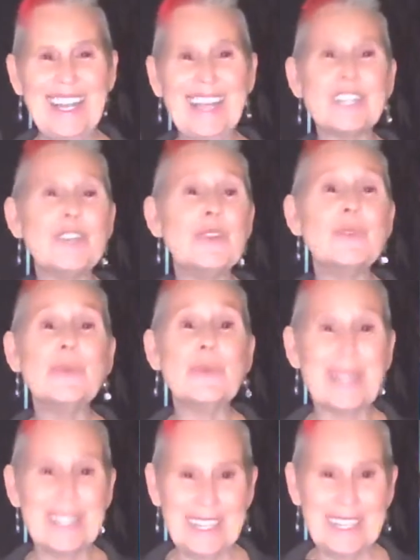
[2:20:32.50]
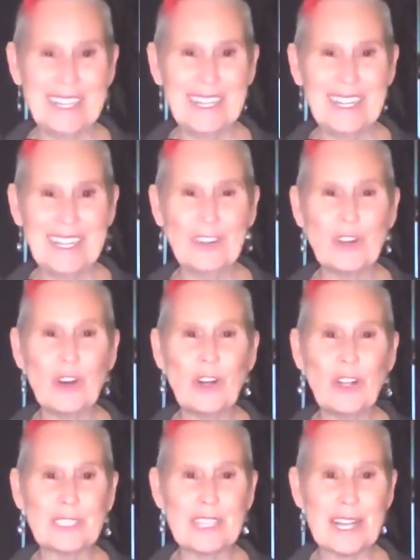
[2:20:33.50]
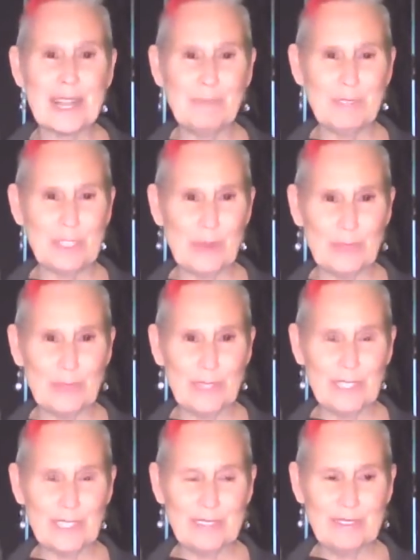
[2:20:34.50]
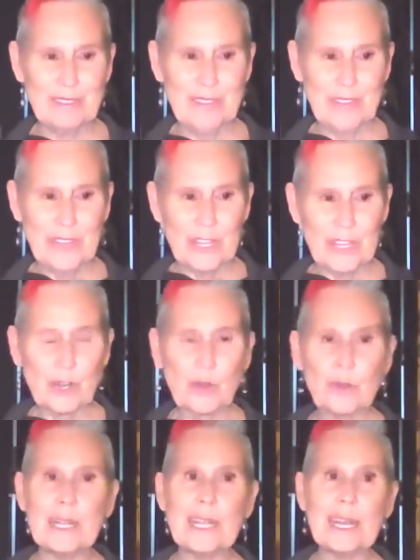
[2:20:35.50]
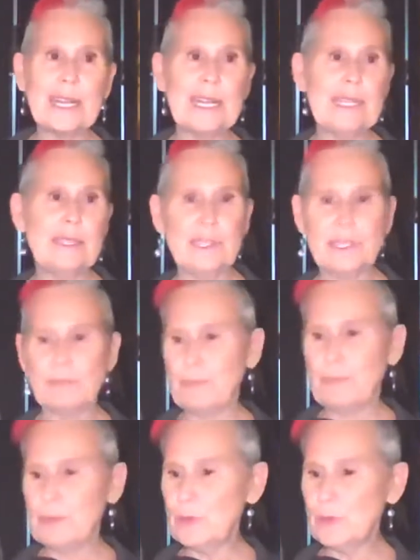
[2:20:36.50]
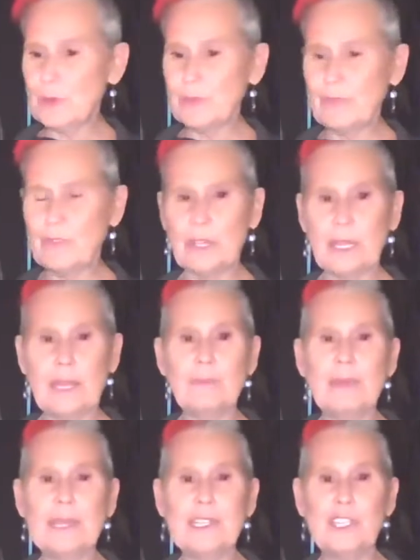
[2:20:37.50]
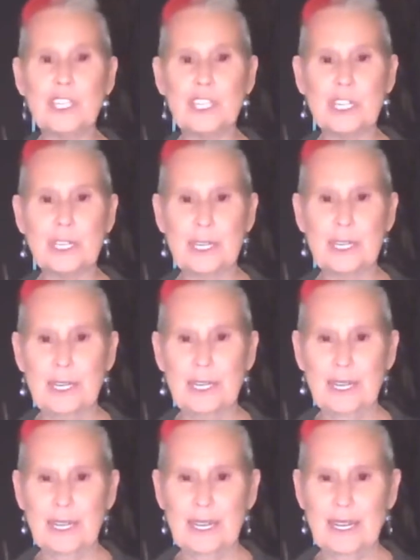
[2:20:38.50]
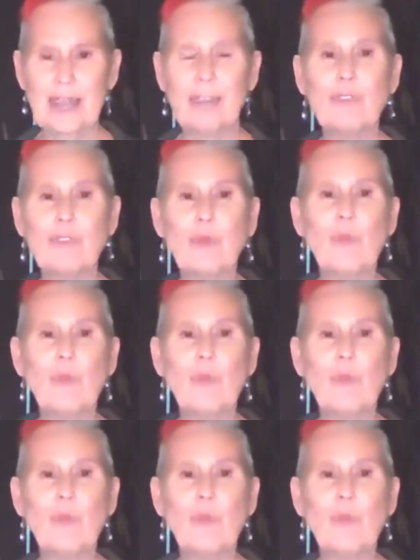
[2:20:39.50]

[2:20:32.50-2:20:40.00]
at noon in all time zones, creating this beautiful image of a